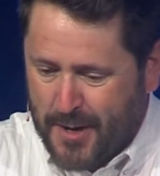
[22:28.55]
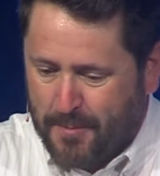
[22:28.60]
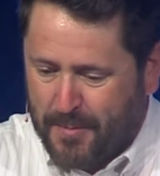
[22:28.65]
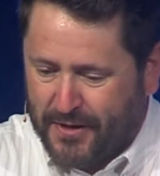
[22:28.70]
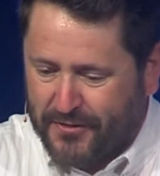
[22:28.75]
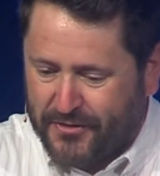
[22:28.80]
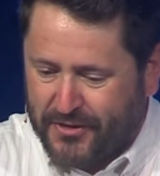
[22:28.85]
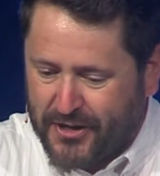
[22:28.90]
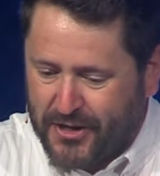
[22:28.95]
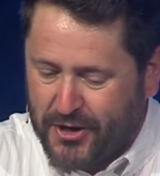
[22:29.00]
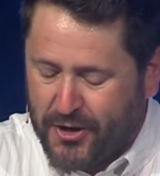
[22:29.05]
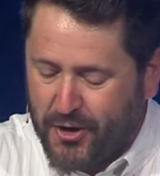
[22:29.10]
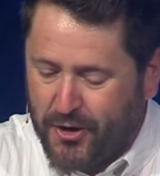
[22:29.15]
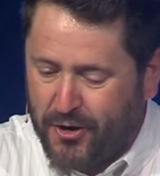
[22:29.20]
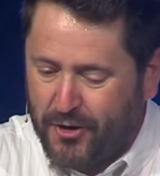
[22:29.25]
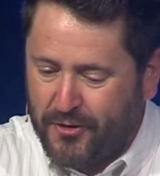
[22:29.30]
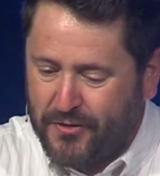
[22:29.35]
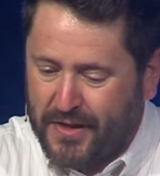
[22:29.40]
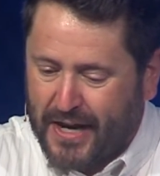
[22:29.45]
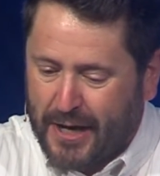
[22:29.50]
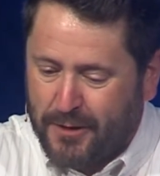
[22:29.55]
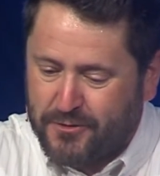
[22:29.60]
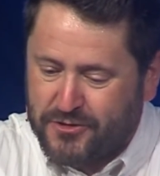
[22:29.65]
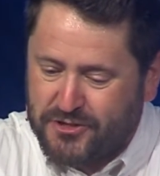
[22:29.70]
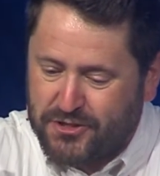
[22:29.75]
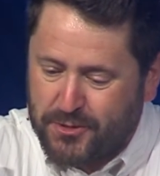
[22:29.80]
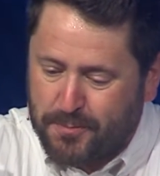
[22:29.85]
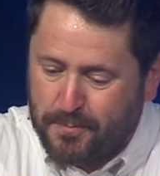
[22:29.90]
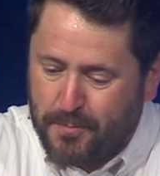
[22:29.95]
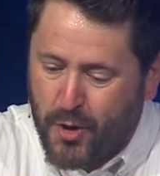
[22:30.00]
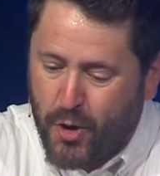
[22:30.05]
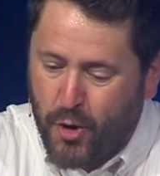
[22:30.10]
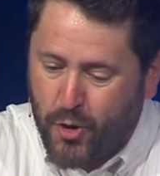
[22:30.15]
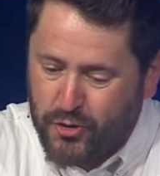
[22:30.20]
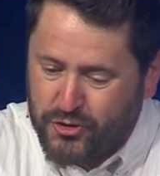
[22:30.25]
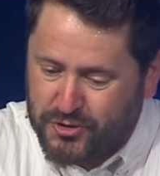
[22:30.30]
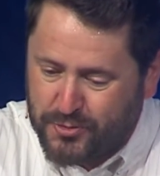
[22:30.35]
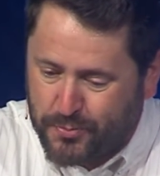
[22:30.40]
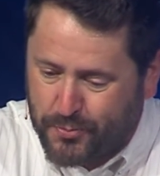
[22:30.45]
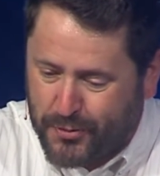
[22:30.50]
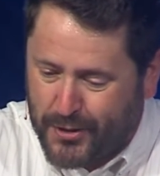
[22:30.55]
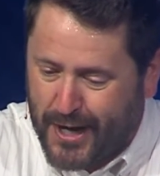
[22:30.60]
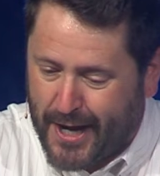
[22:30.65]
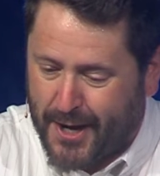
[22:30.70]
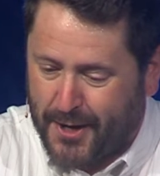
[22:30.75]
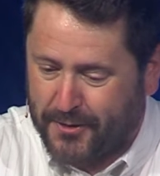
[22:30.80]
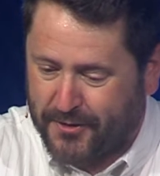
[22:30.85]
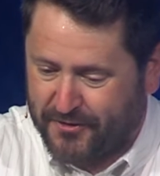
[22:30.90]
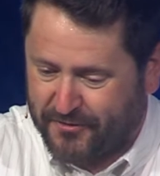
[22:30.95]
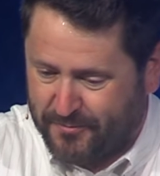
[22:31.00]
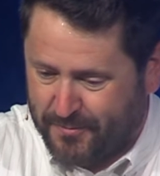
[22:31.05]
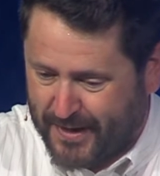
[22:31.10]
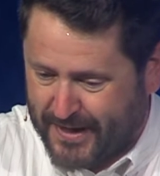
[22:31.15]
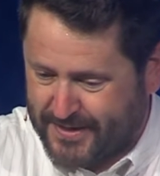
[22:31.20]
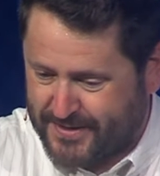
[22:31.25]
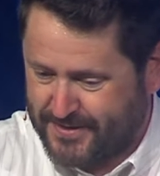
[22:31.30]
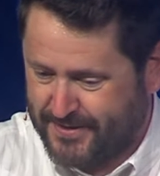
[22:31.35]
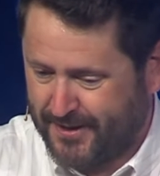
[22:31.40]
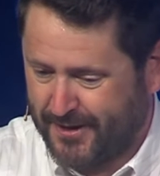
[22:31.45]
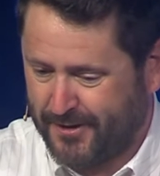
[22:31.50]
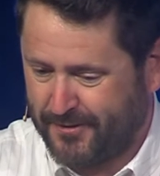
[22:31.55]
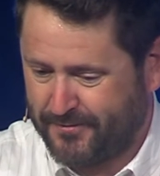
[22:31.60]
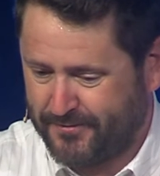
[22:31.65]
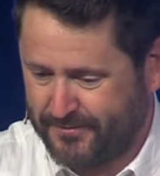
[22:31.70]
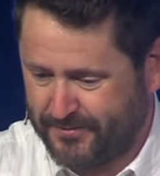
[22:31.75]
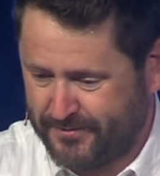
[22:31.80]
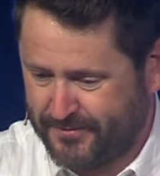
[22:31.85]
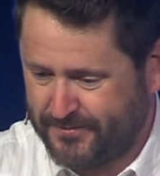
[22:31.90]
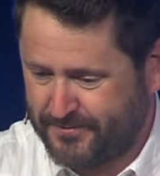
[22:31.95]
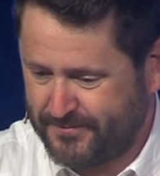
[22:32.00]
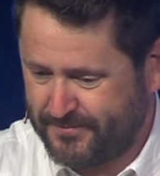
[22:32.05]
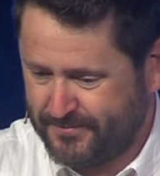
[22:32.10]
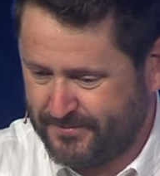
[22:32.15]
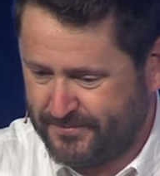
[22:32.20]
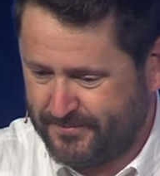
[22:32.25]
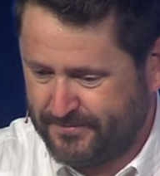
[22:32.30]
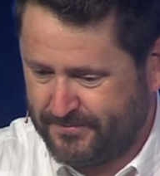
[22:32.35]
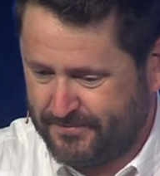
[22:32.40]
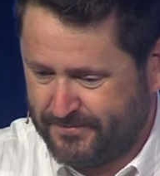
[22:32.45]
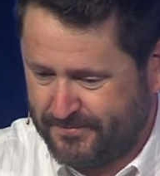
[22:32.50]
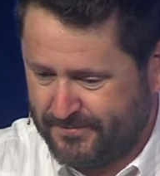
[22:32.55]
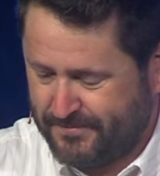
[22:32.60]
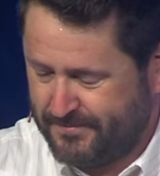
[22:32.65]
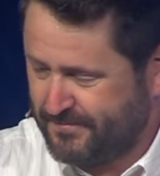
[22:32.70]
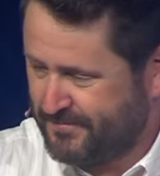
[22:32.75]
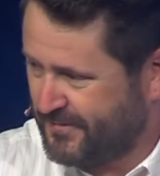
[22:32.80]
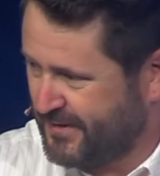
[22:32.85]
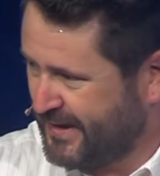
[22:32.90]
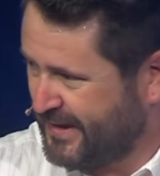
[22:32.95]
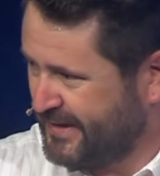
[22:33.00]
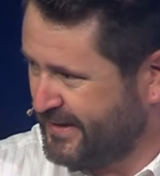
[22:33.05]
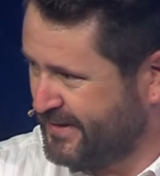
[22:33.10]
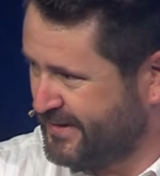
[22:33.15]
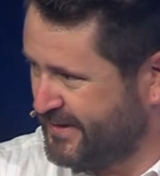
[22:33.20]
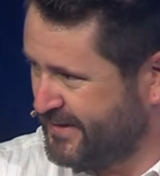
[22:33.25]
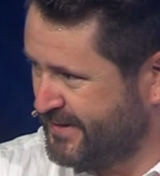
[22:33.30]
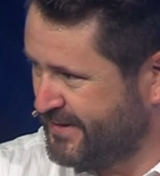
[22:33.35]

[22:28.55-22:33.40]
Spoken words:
but the year that I was the most proud of myself? Right?